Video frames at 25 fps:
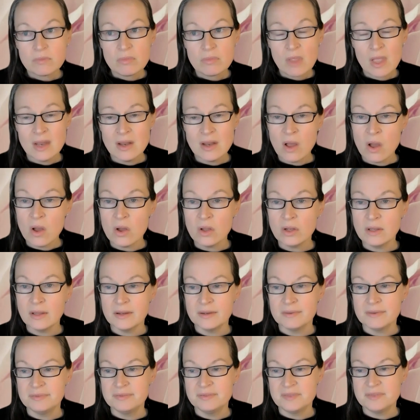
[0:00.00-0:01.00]
and a whole lot
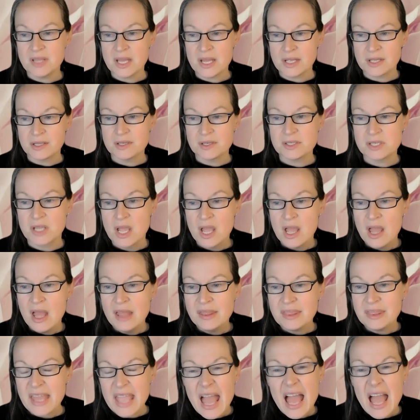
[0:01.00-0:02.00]
of things,
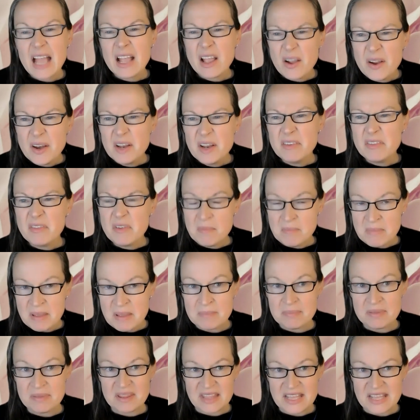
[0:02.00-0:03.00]
they are going to
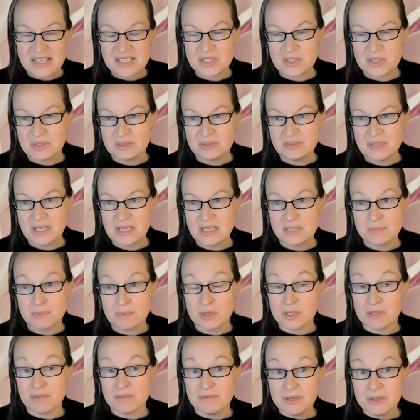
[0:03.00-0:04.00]
remember these sort of things because
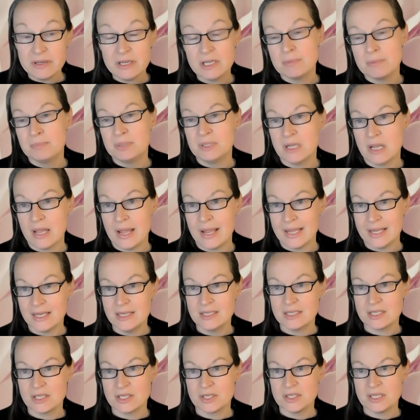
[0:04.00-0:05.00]
they're very compliant,
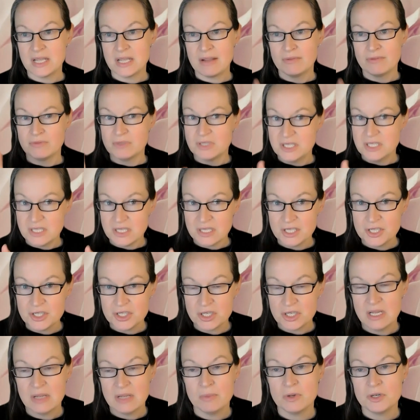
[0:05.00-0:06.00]
because they
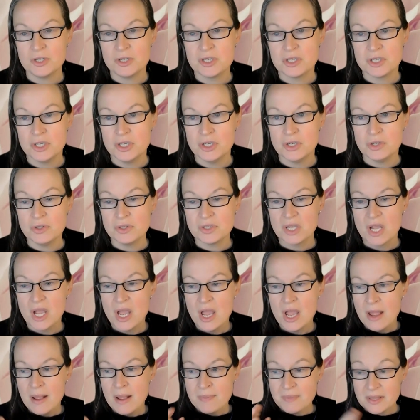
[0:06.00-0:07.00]
diligently watch the news.
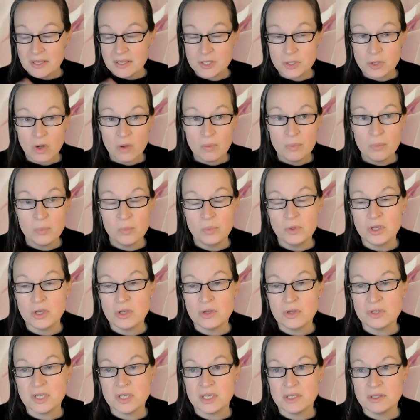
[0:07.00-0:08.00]
They stop
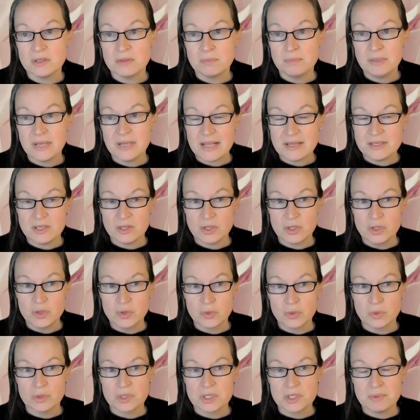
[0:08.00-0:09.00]
using plastic
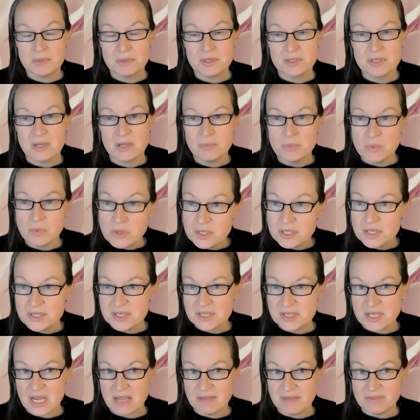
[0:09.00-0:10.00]
straws because they wanted to
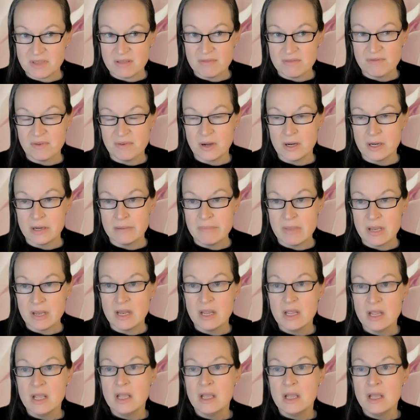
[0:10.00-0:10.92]
save the environment,